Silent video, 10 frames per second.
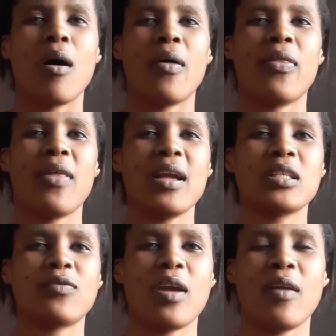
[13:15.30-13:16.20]

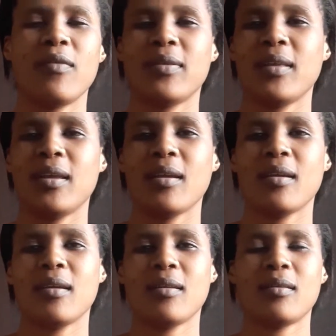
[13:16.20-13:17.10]
thanks for
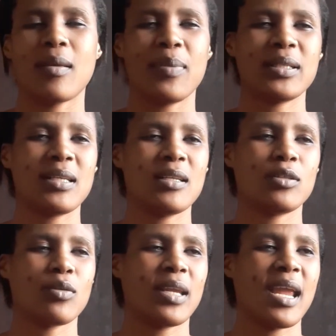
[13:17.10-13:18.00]
everything, the person
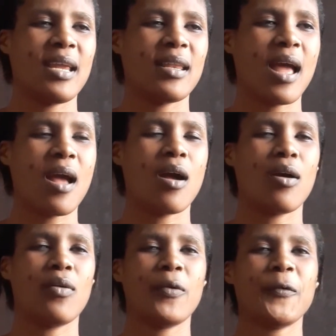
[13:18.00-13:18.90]
is okay
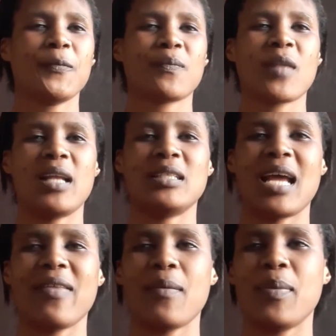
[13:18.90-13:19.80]
now. And
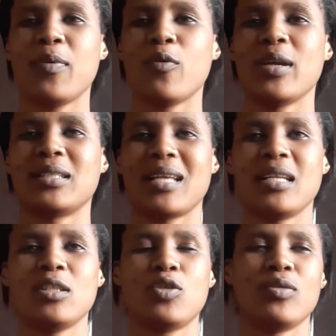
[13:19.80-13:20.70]
other people were
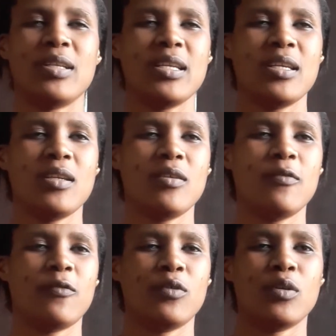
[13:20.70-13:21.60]
starting to
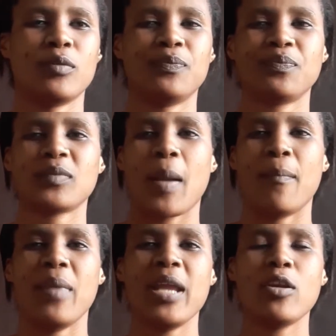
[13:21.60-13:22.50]
leave.
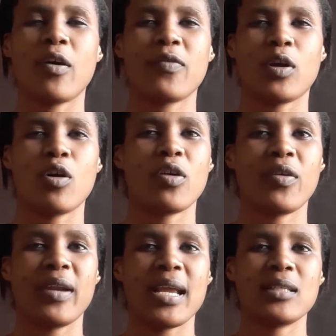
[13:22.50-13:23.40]
Many of the
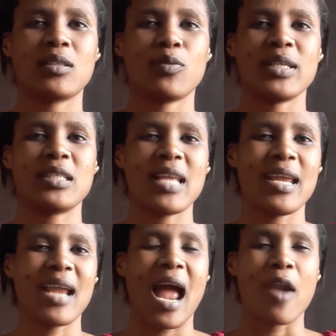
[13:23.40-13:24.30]
congregants were
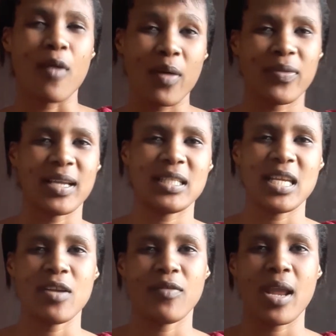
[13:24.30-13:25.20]
staying around that
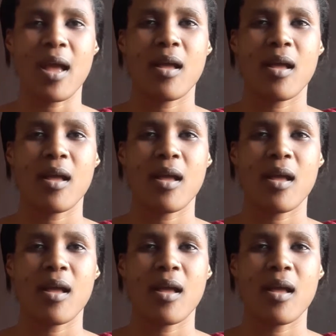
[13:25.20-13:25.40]
area,